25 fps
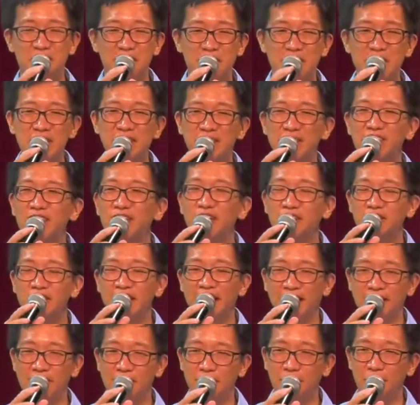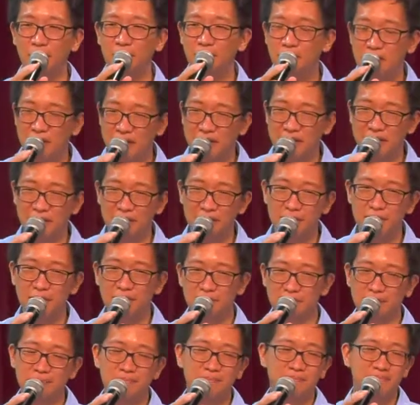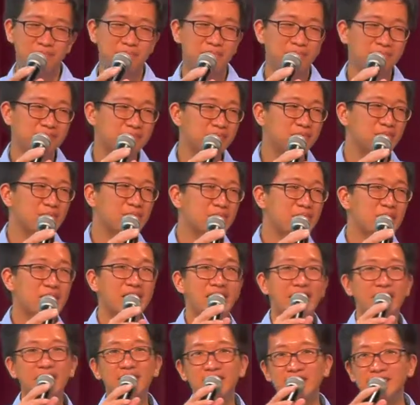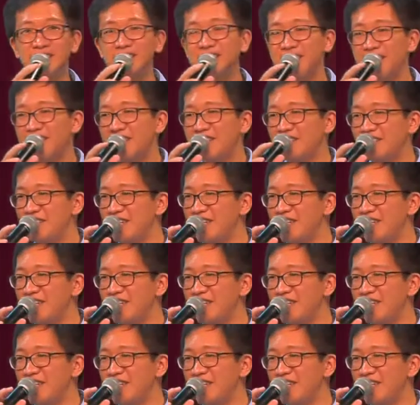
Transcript: peace not like the world gives. And so that,